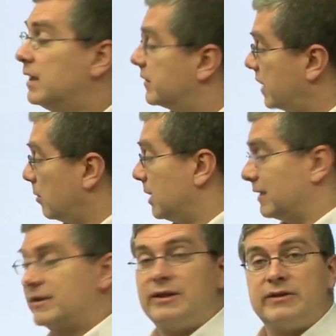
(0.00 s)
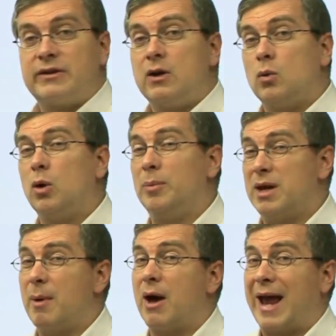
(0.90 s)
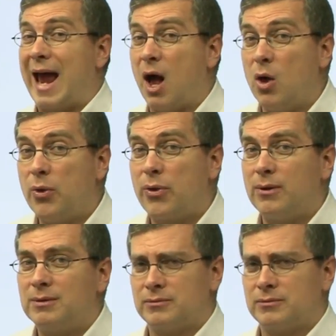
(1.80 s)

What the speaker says: Some lessons will be about health.